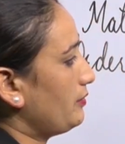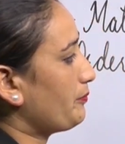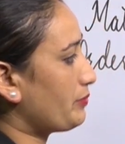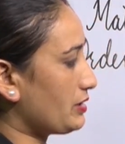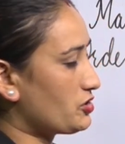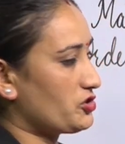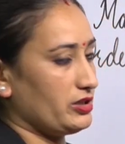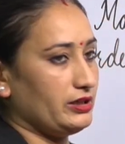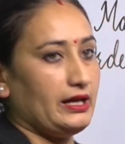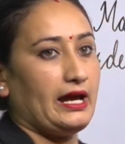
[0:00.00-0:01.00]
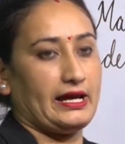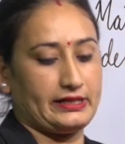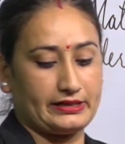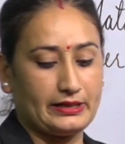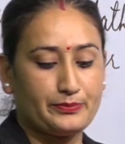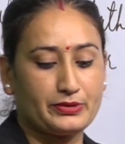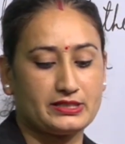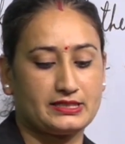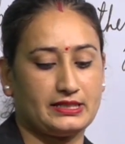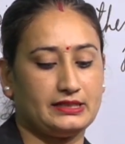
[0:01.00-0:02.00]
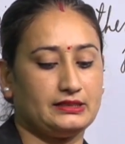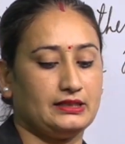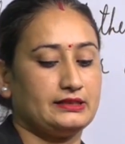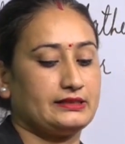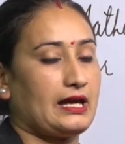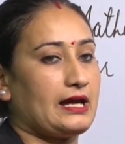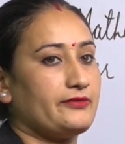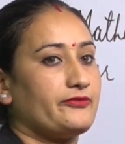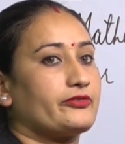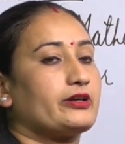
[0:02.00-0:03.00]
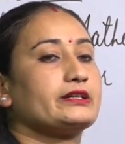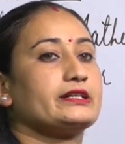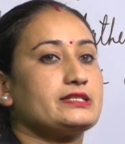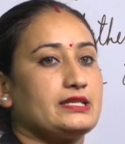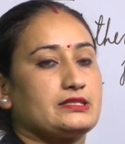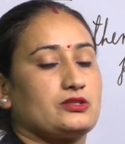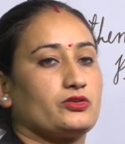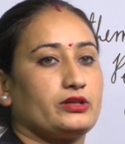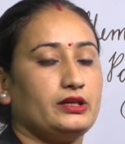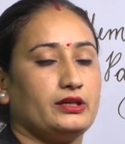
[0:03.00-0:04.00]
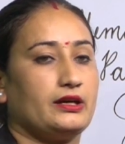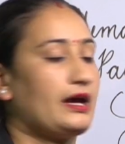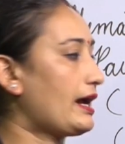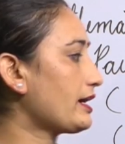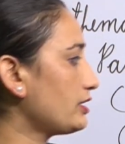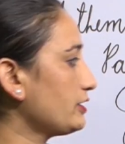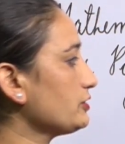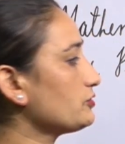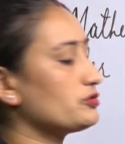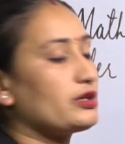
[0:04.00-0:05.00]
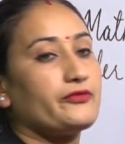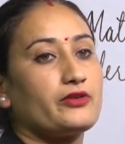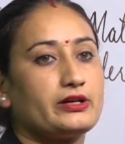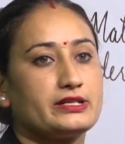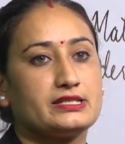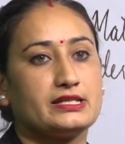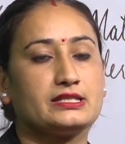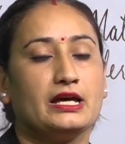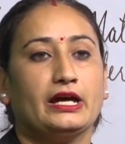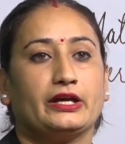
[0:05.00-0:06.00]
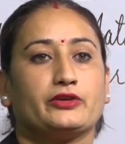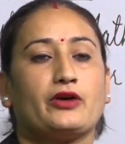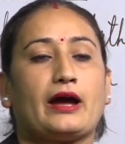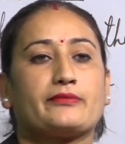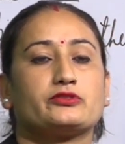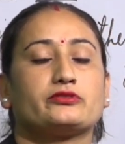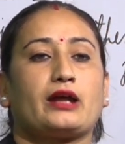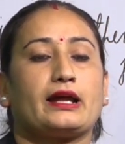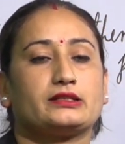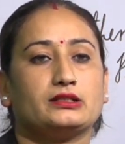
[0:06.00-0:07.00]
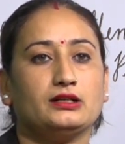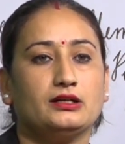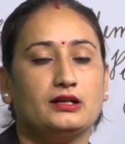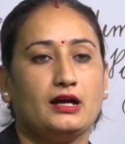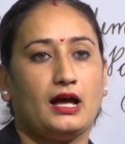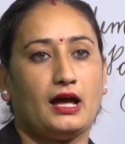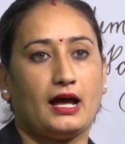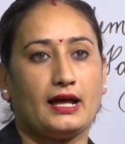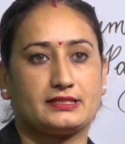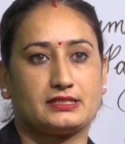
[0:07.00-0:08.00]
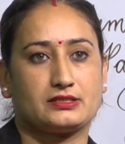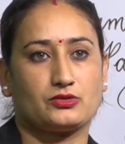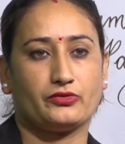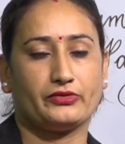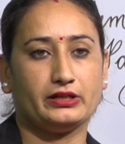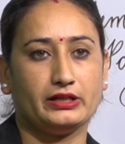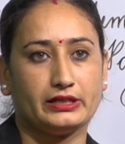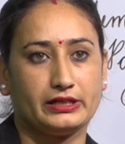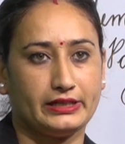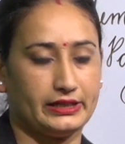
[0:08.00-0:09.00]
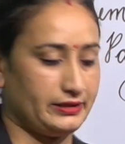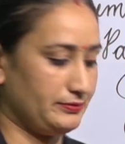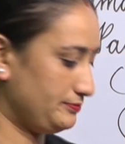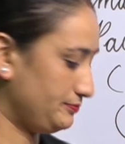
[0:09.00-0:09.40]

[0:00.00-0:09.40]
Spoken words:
picture and represent that vertices. Okay, according to the vertices you have to write the answers over here.